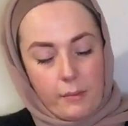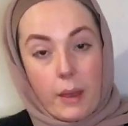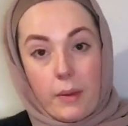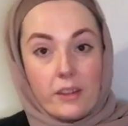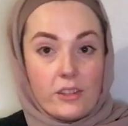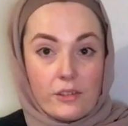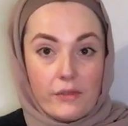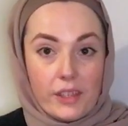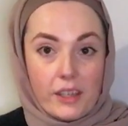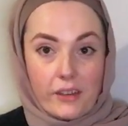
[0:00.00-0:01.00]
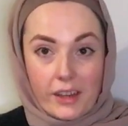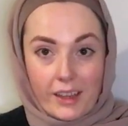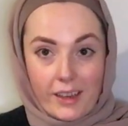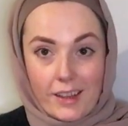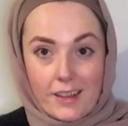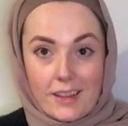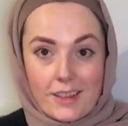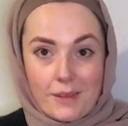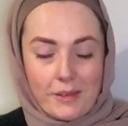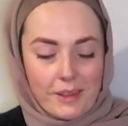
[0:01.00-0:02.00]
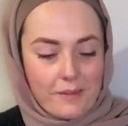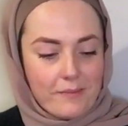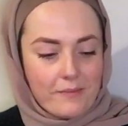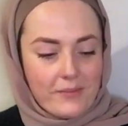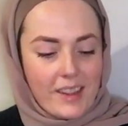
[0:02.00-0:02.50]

Maybe I'll do a video and I can answer some of them.